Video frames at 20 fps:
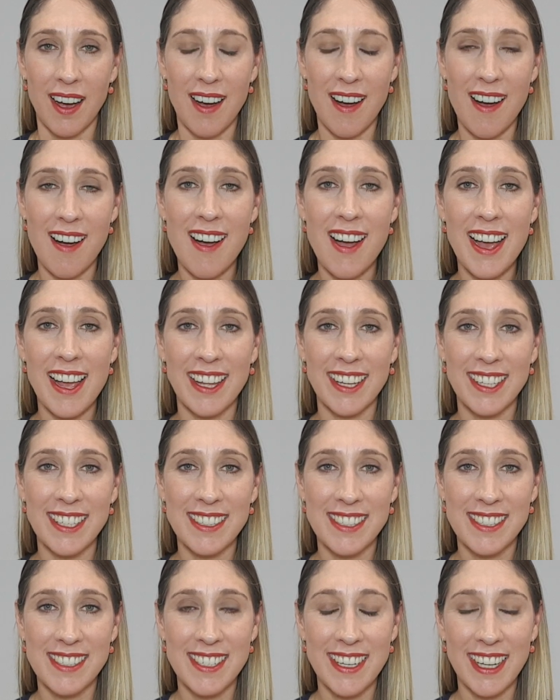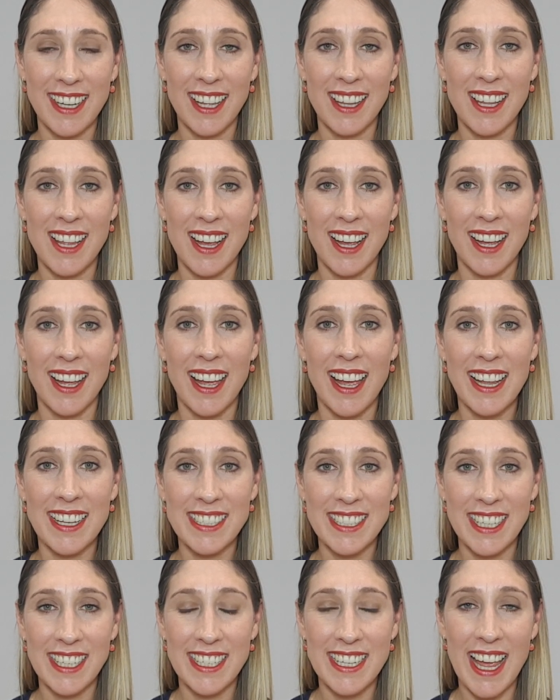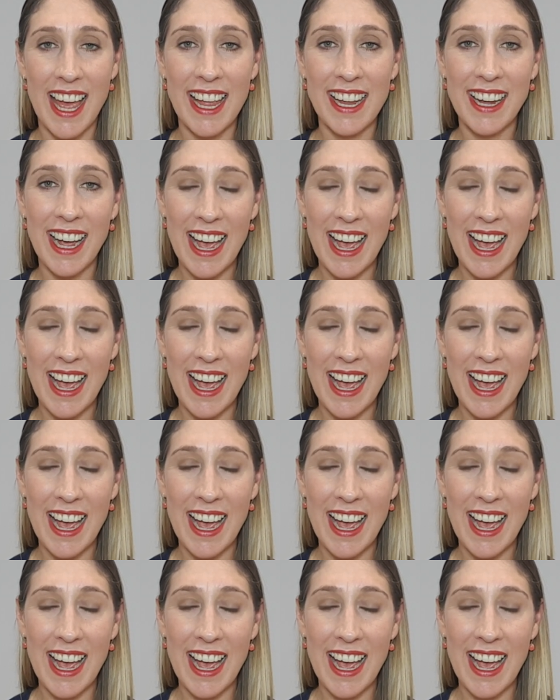Hi, it's Nicola, and today